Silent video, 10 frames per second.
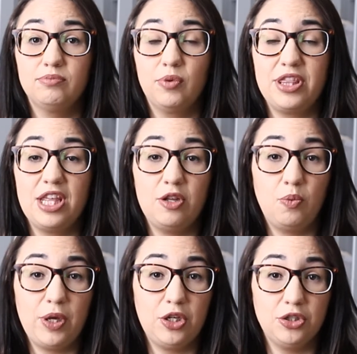within the
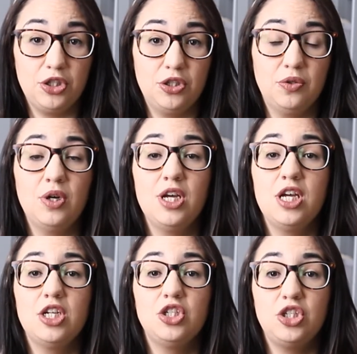week or two,
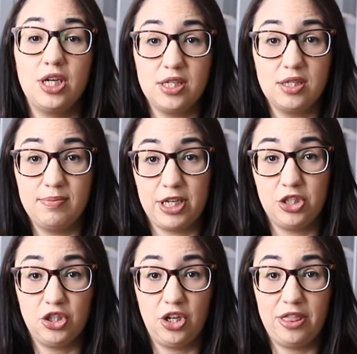just to make
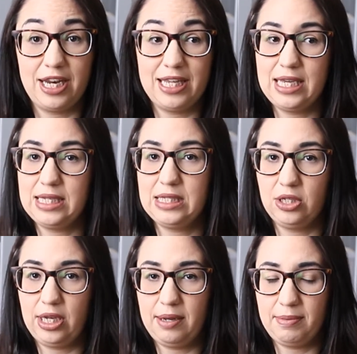sure that he is
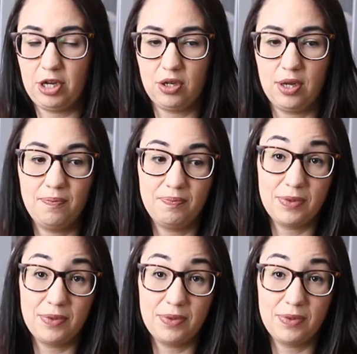still getting milk.